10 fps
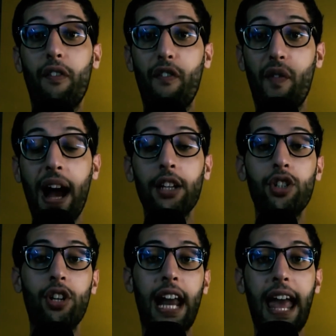
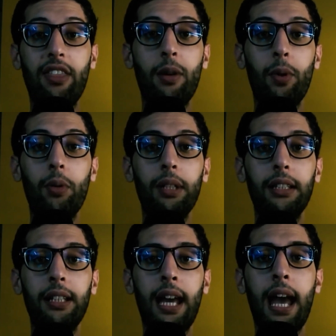function at the
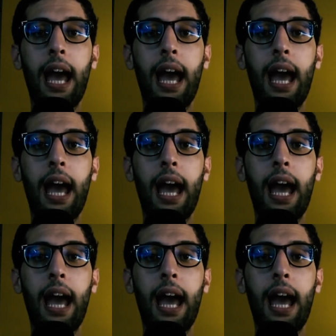moment,